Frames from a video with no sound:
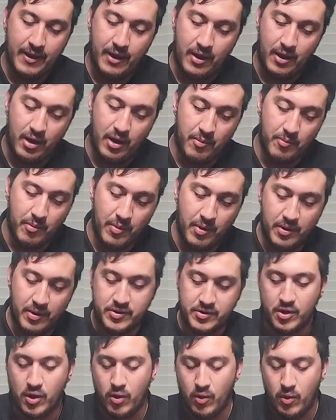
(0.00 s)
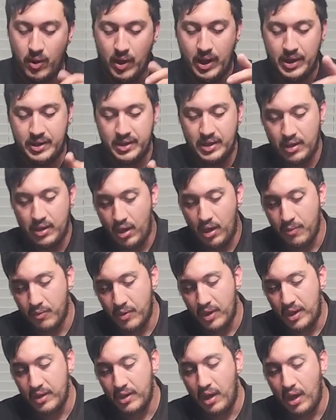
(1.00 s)
um, so I did
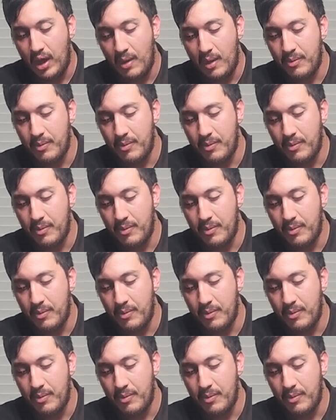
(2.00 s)
upgrade the hop